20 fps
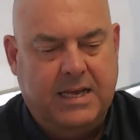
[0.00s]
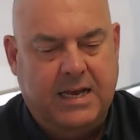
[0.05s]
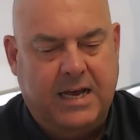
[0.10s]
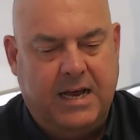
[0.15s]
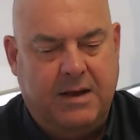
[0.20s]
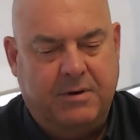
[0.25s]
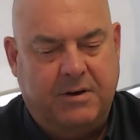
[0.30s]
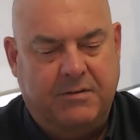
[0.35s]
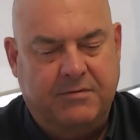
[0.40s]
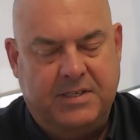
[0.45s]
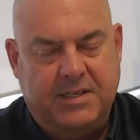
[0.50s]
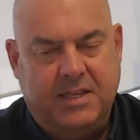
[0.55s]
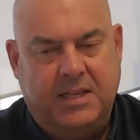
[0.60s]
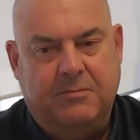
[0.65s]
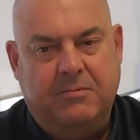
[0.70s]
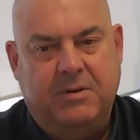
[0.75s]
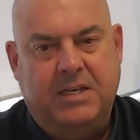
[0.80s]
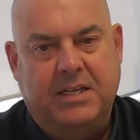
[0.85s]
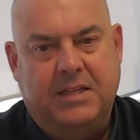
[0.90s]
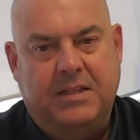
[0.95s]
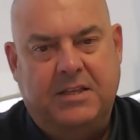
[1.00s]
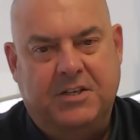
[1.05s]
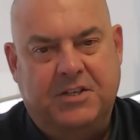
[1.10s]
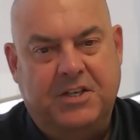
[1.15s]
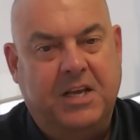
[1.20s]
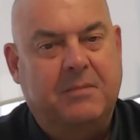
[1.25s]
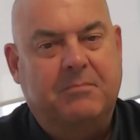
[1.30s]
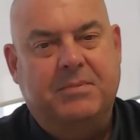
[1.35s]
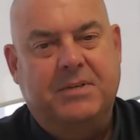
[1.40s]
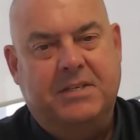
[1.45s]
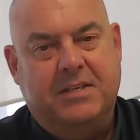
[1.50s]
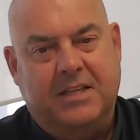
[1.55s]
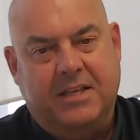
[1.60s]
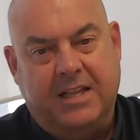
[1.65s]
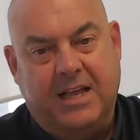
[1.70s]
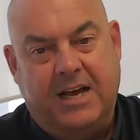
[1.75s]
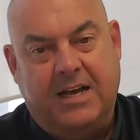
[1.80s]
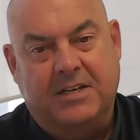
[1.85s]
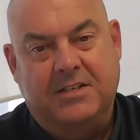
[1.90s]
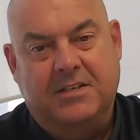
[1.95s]
Obviously, we did the ships.
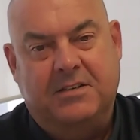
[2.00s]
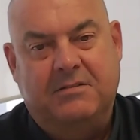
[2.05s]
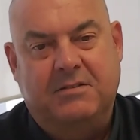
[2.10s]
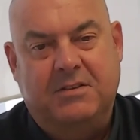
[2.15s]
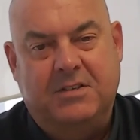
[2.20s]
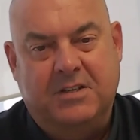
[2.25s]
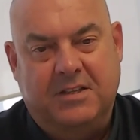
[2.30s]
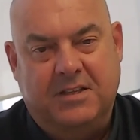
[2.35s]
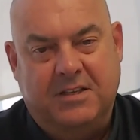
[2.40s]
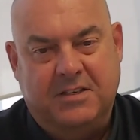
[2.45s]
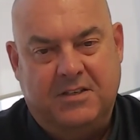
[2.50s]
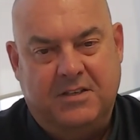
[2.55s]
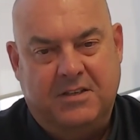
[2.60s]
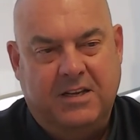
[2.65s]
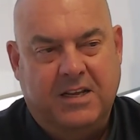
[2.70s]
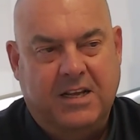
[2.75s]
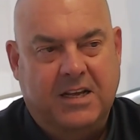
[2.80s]
The